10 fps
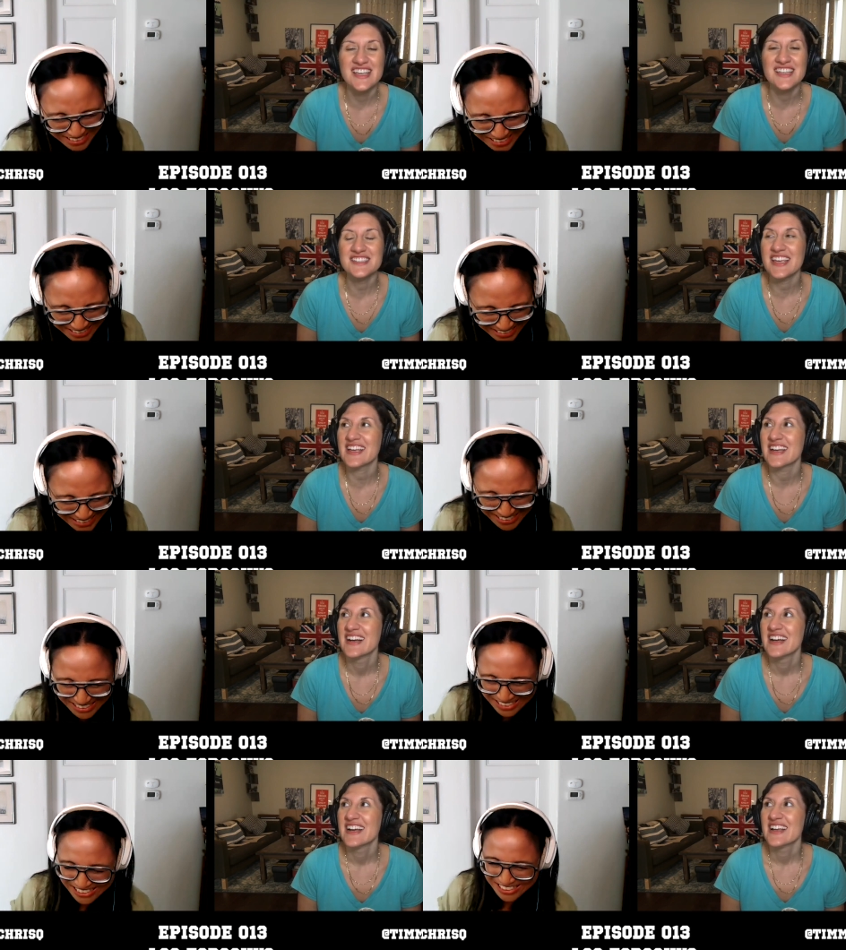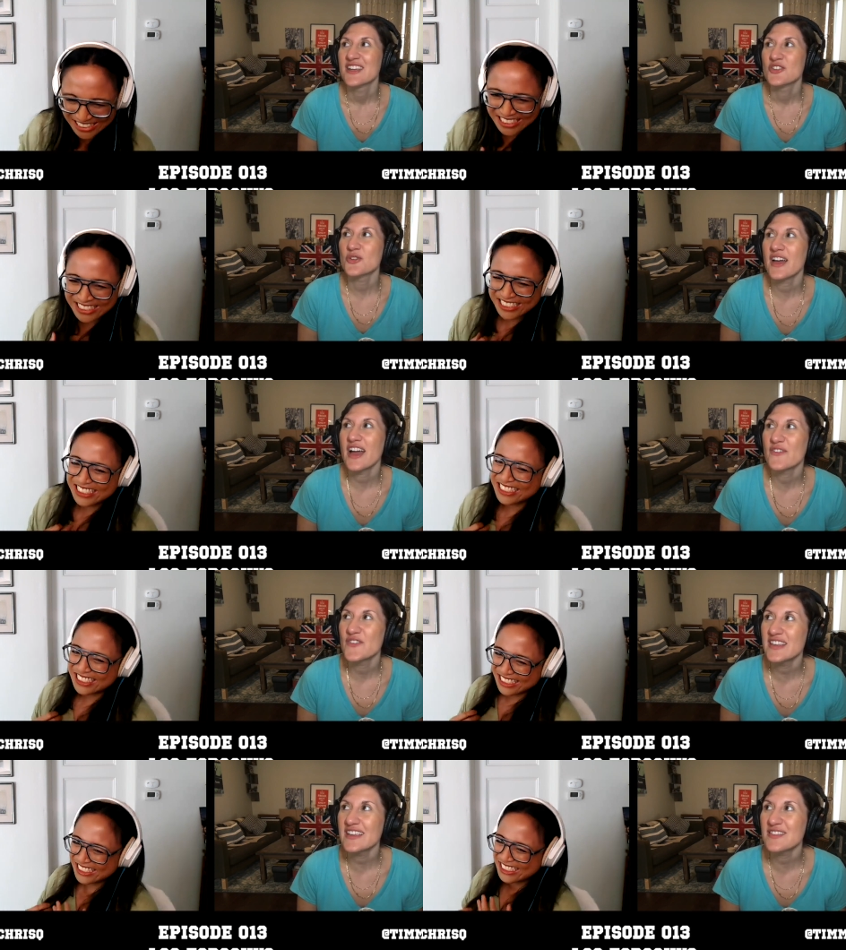Speaker 1: it's like you i
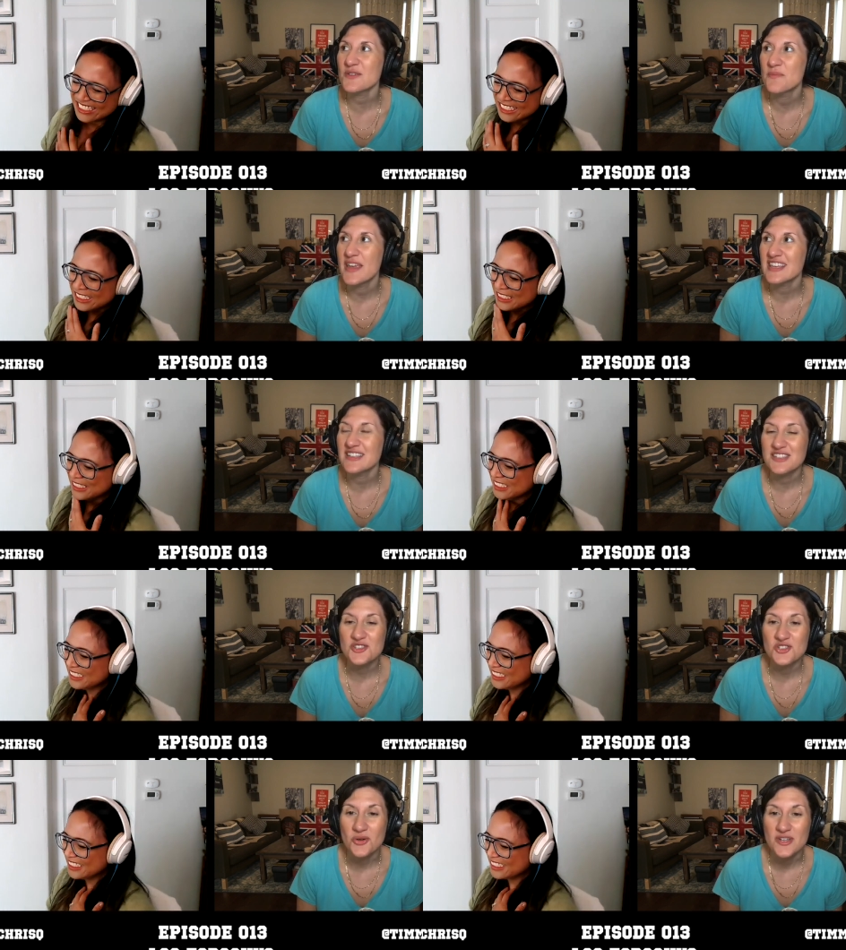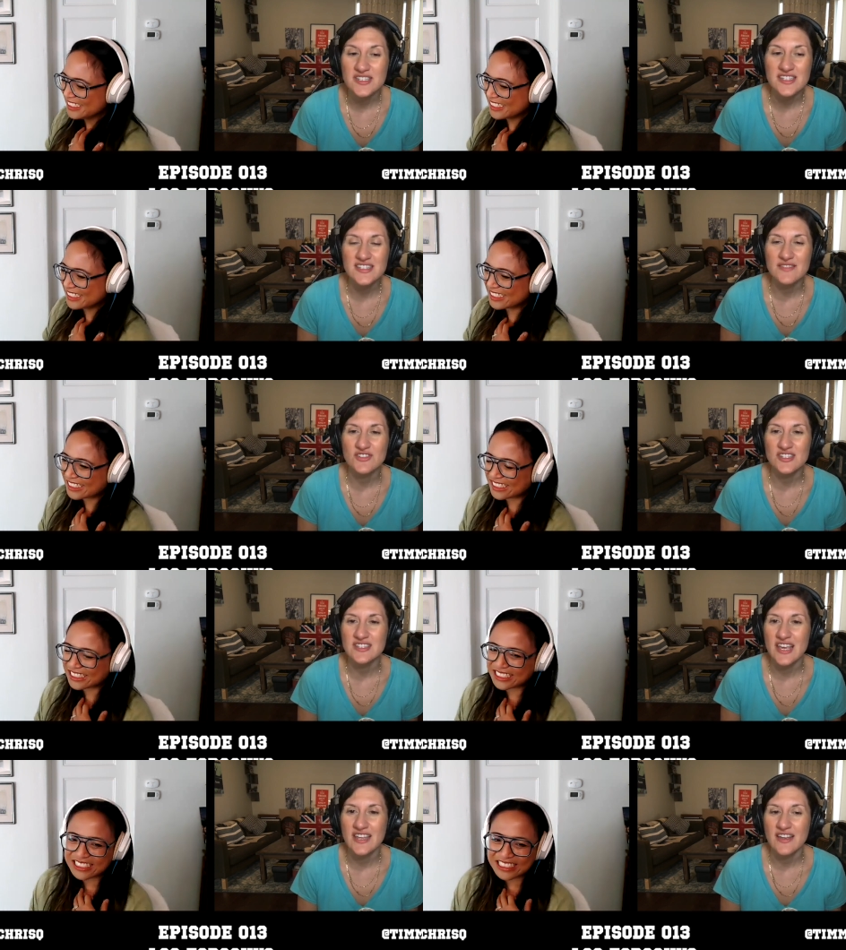feel like they're making these choices of just
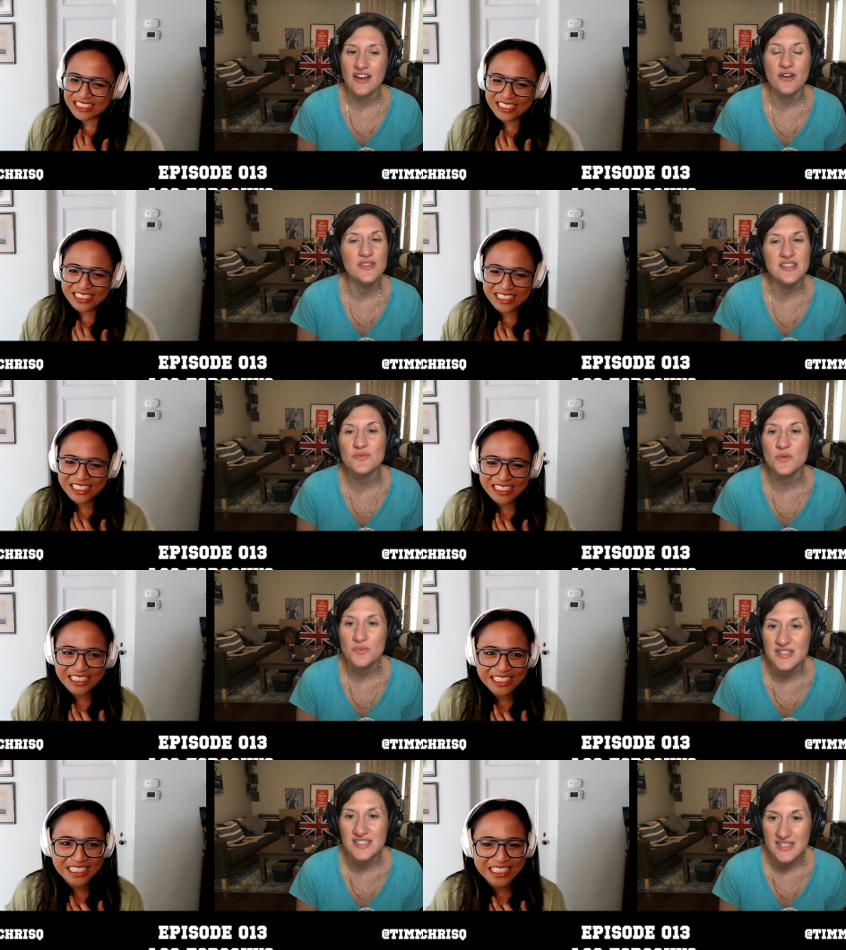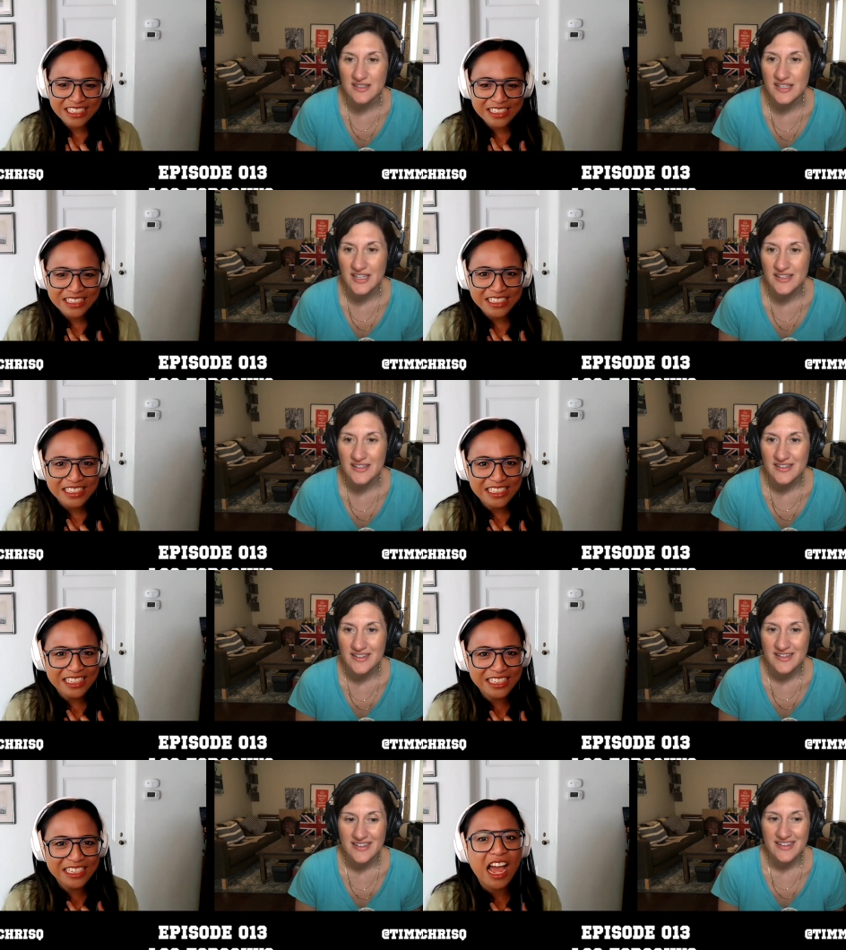like oh this would be silly
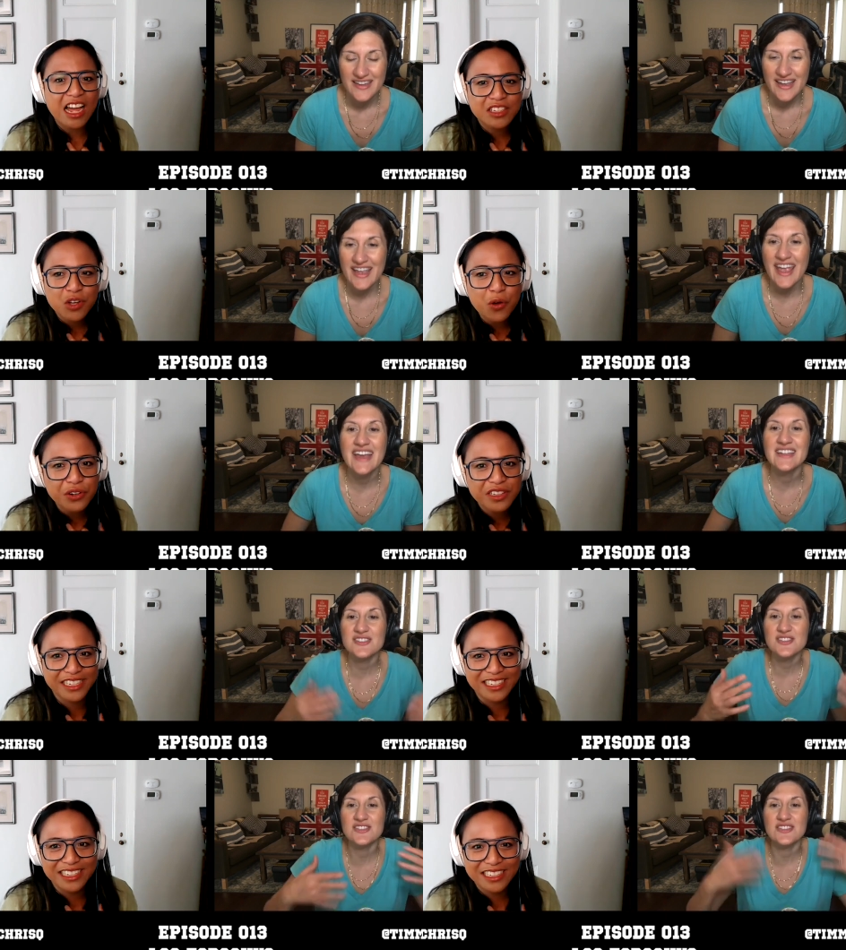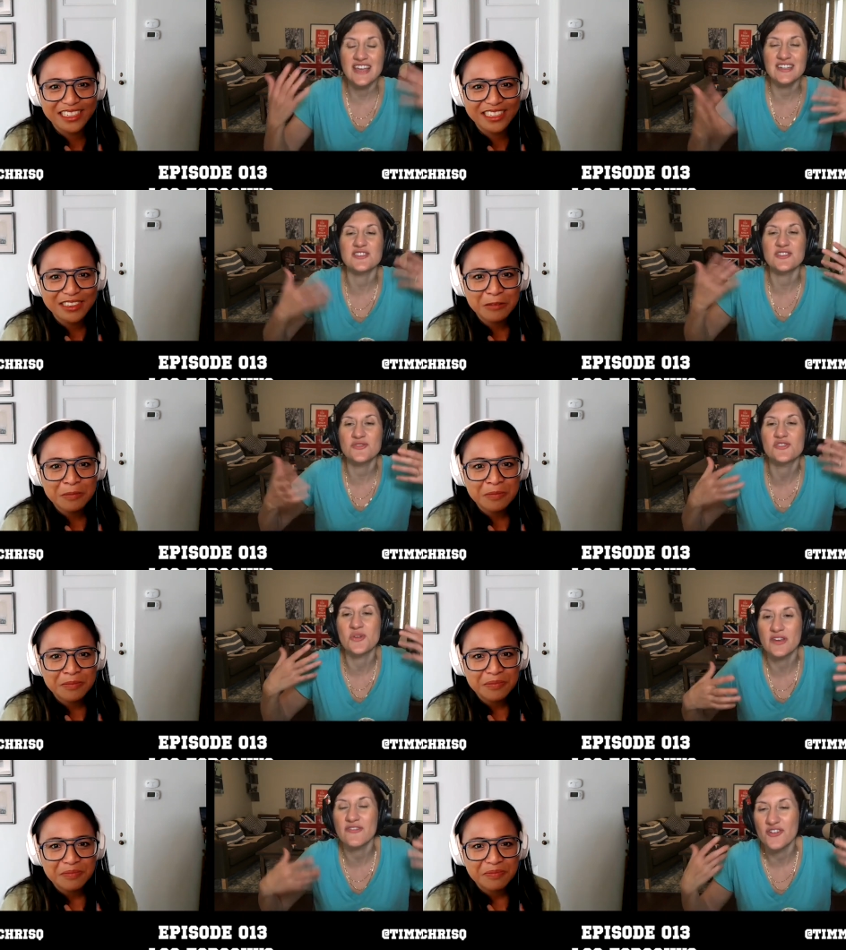
Speaker 2: yeah, totally. And it's,
Speaker 1: and it's so
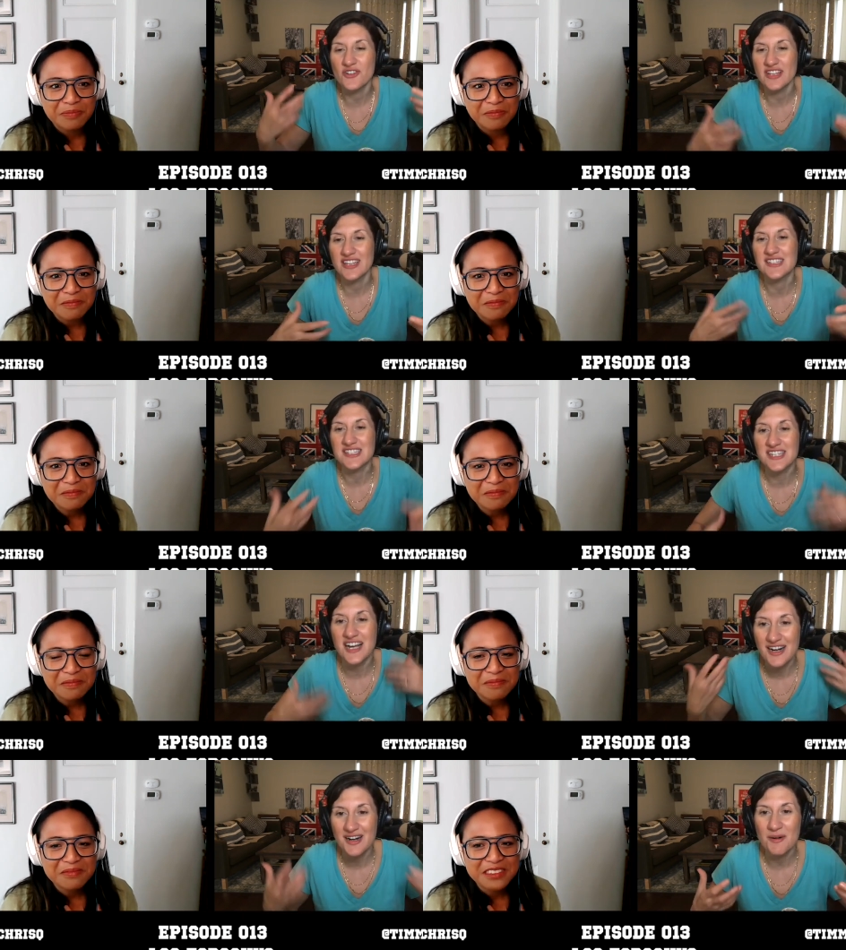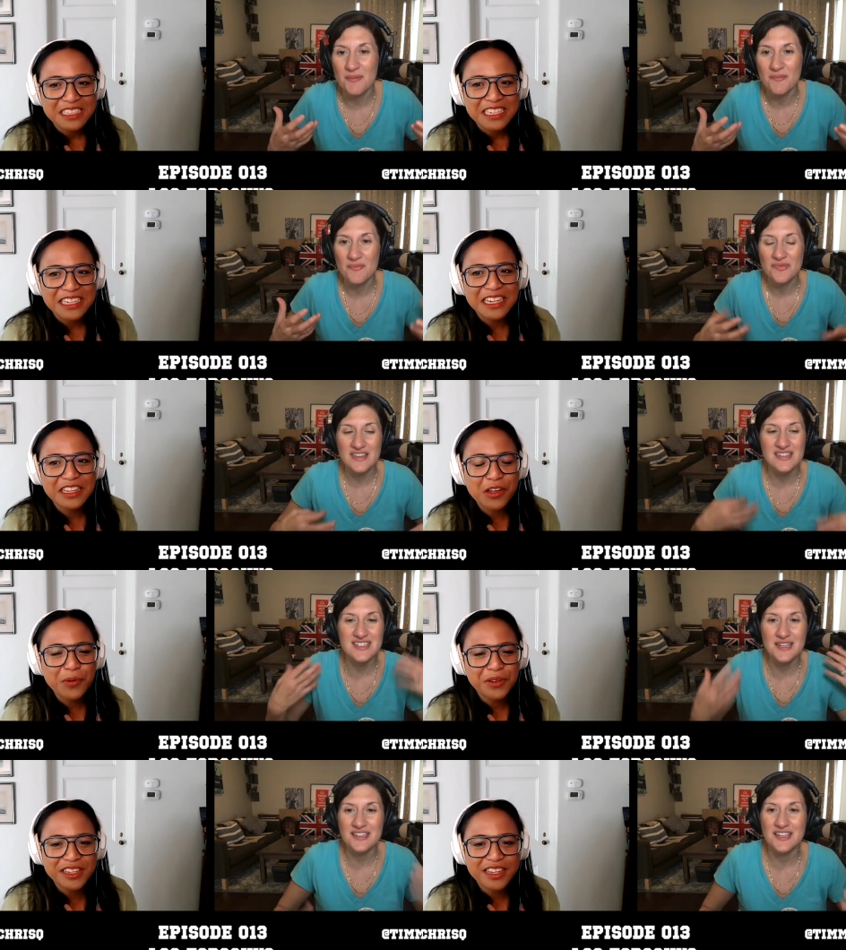joyful and dumb.
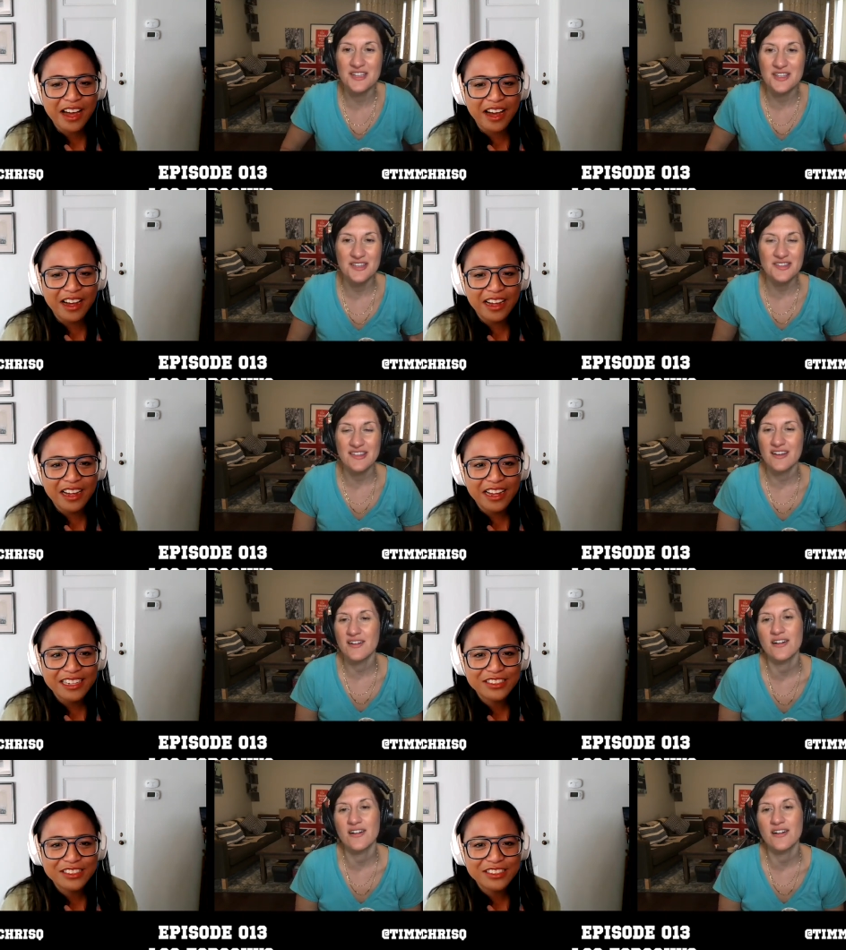so, oh, yeah.
Speaker 2: Do you